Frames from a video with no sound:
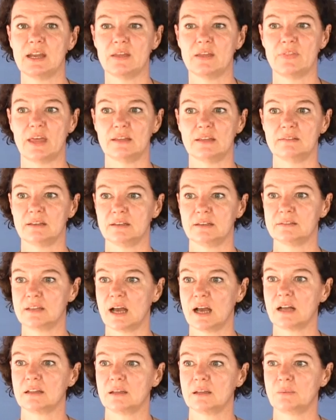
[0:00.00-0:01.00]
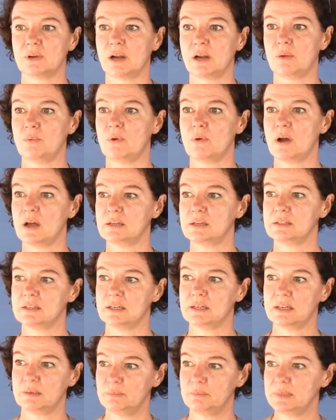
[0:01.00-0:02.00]
And that's exactly what I
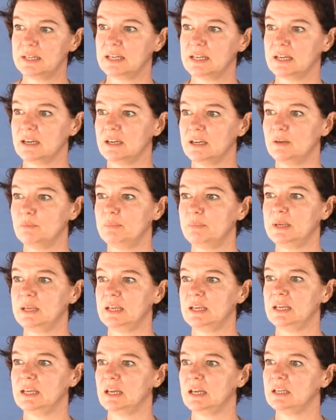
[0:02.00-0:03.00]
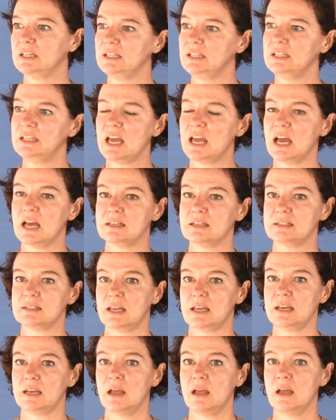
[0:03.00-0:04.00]
wanted, being a hippie and yes.
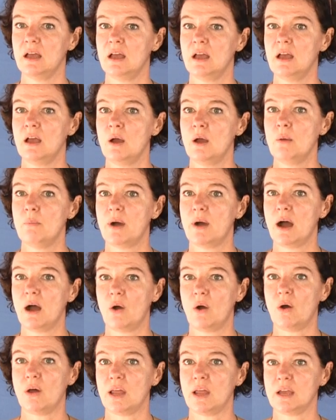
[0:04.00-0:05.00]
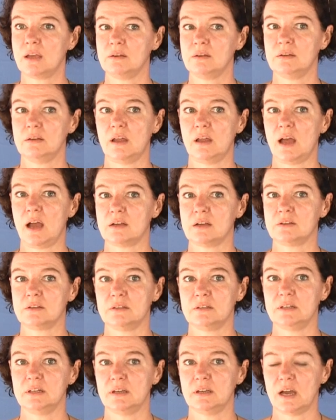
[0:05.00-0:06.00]
And, but all I could
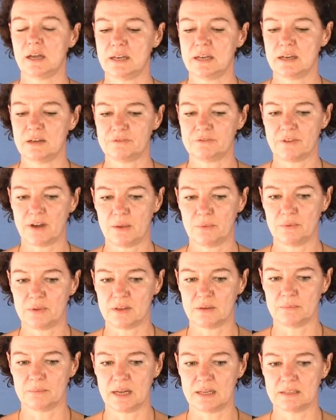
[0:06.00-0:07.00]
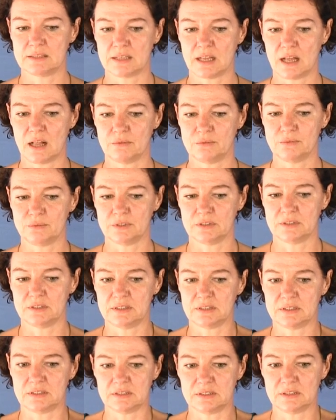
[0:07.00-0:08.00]
actually identify within myself was
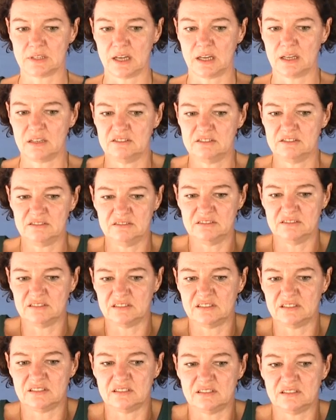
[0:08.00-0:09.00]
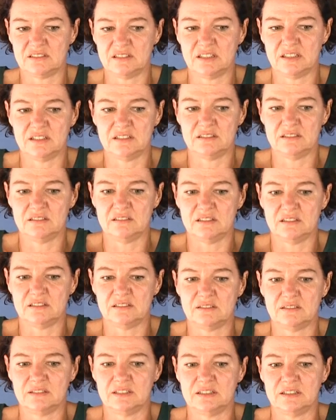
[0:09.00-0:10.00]
this like, oh, and
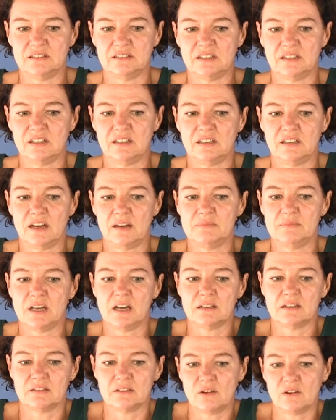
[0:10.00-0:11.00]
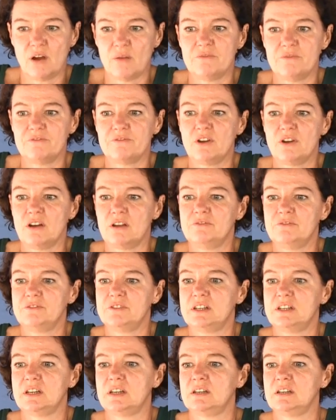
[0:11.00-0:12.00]
no, and I, am not
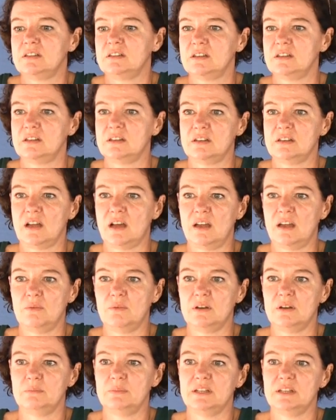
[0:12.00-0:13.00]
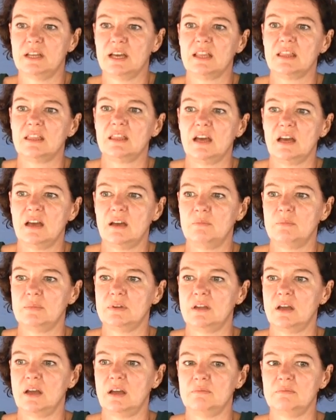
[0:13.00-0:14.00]
confident, and I want to be like them,
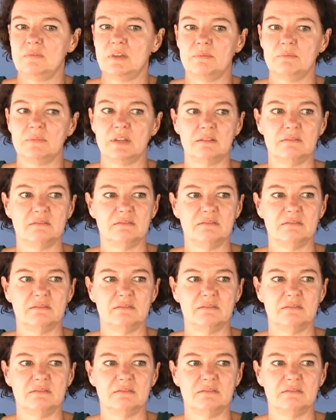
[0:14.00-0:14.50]
but I'm, I'm,